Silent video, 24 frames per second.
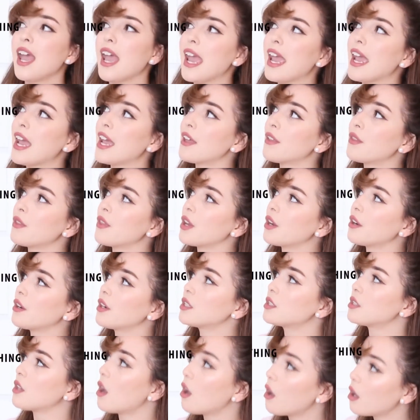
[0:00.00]
And there
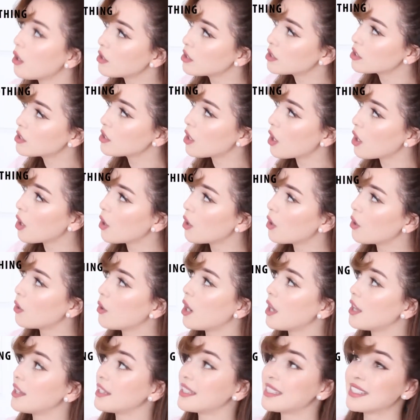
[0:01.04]
is
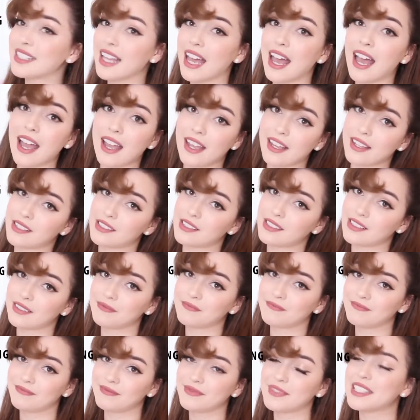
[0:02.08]
also size.
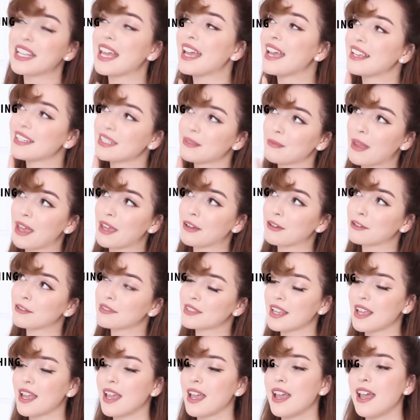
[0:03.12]
Size
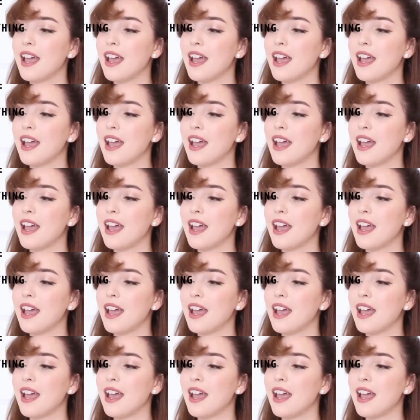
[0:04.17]
matters.